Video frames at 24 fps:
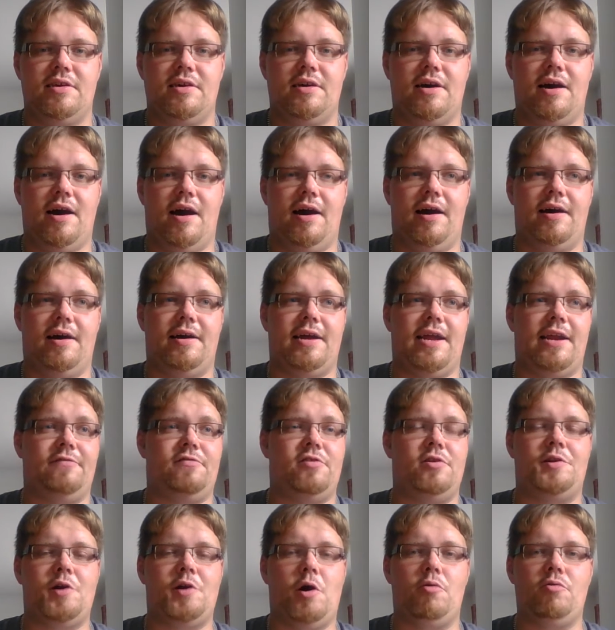And if
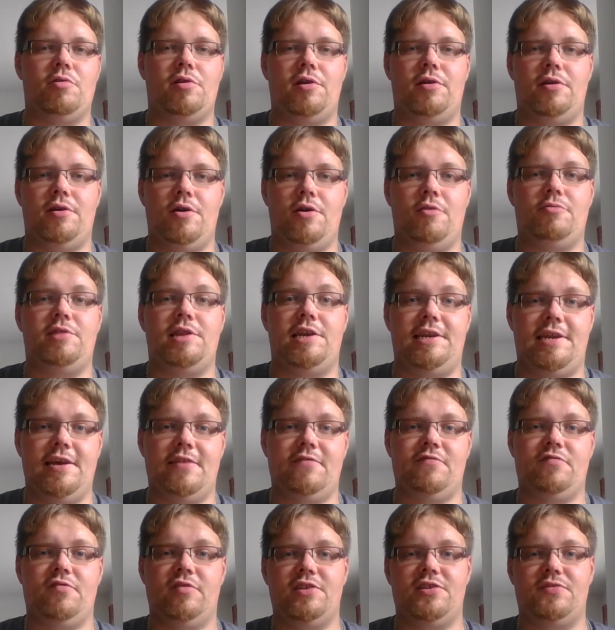you don't know the
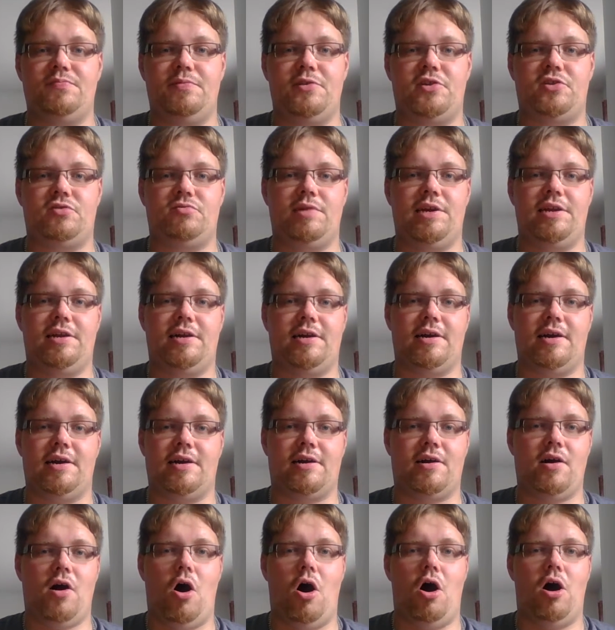difference between a
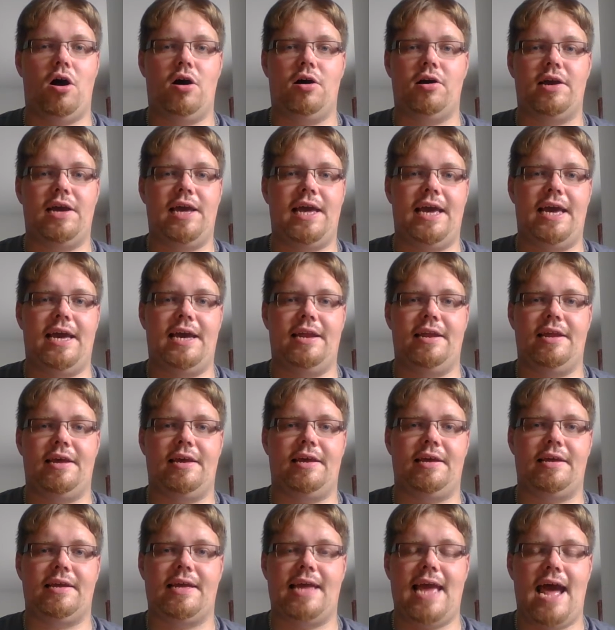cog and
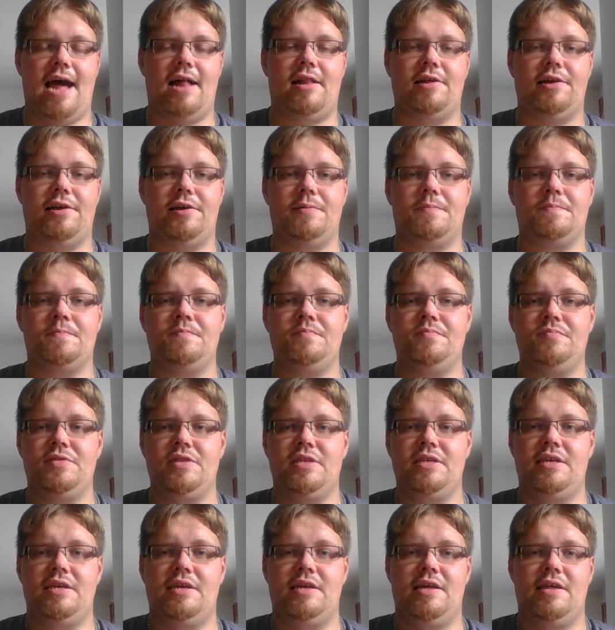a galleon,
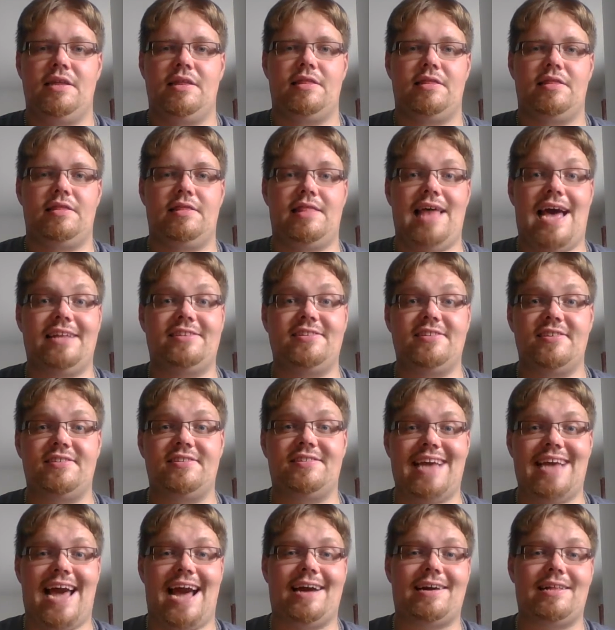that's
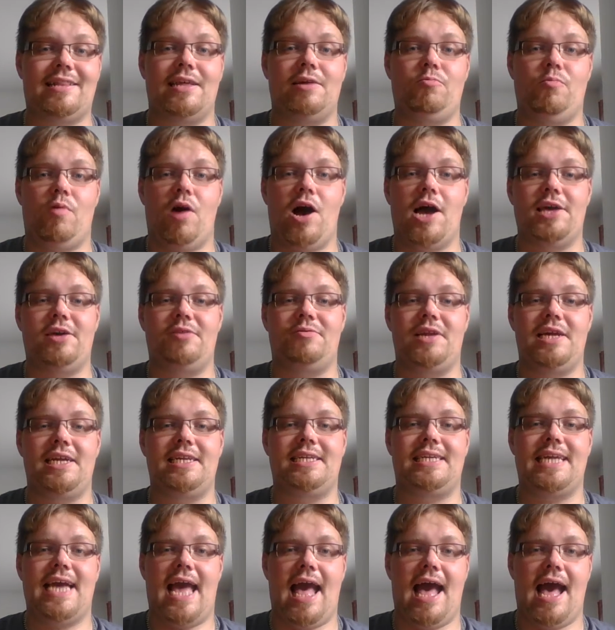exactly why you need
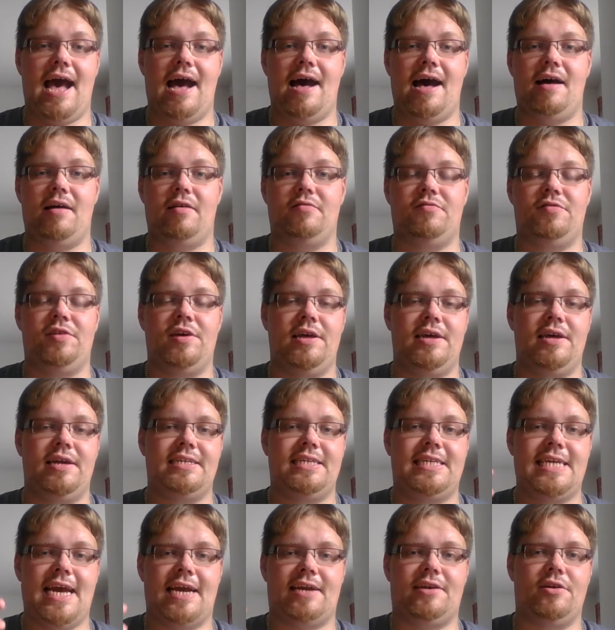to have
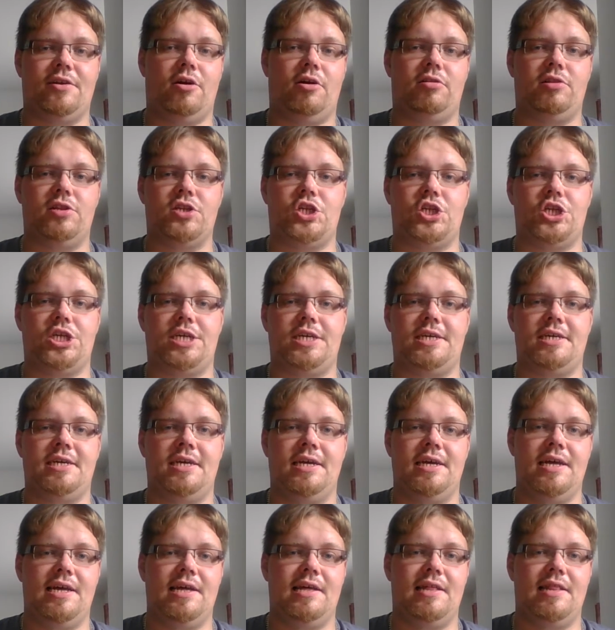technology
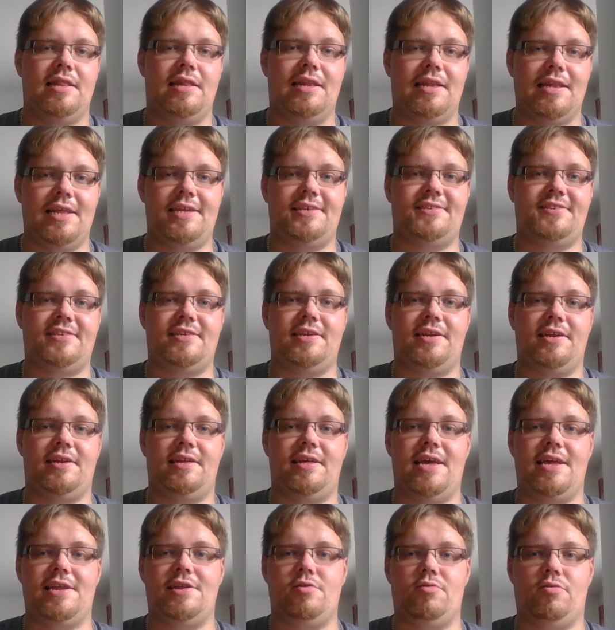listed
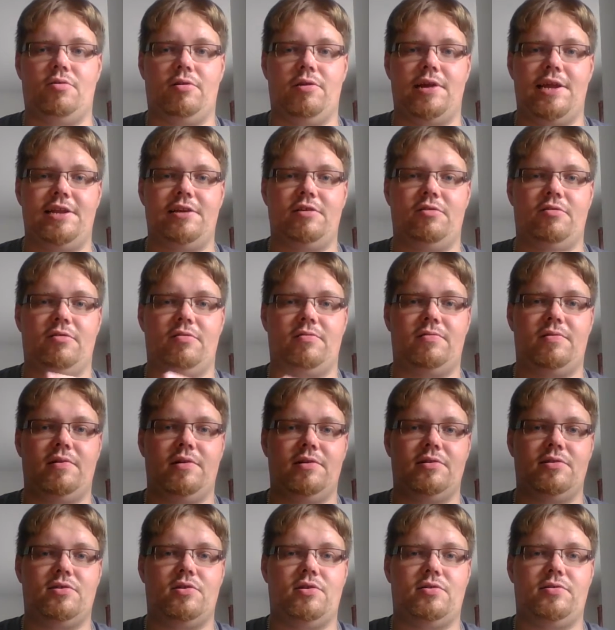in your
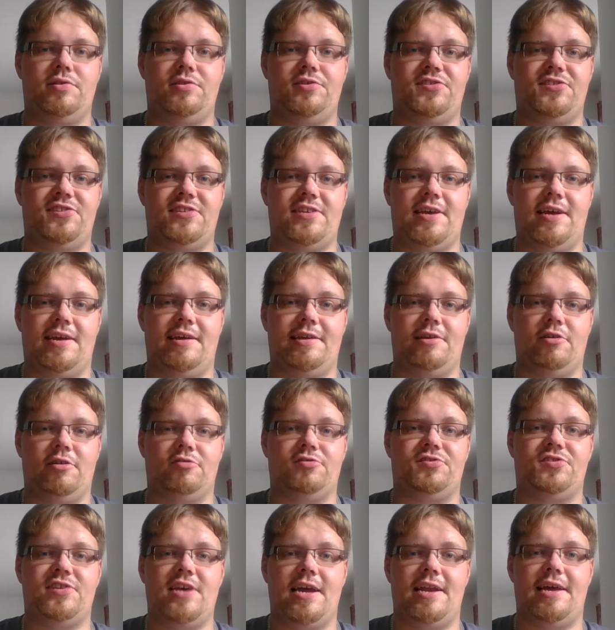
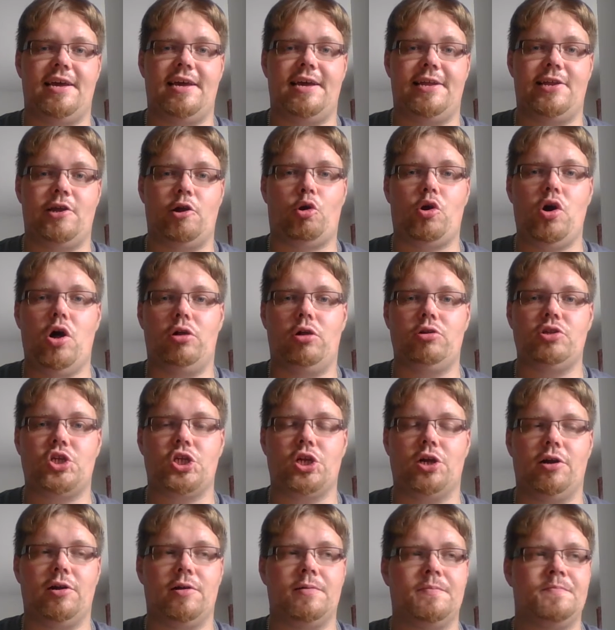setting, in your
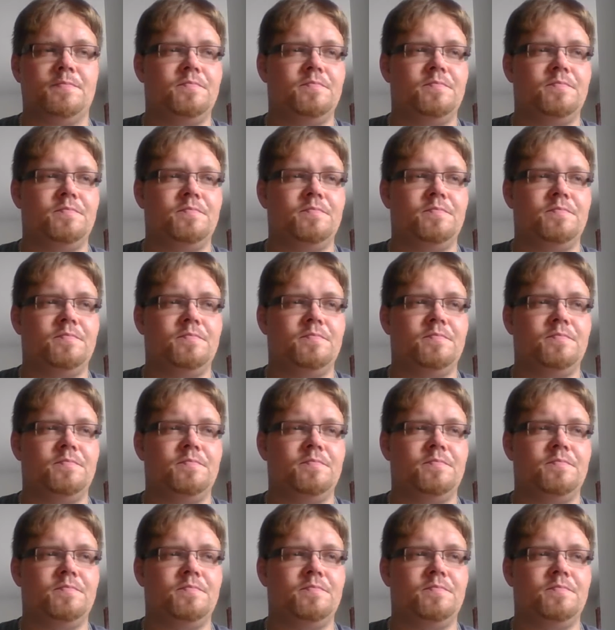culture,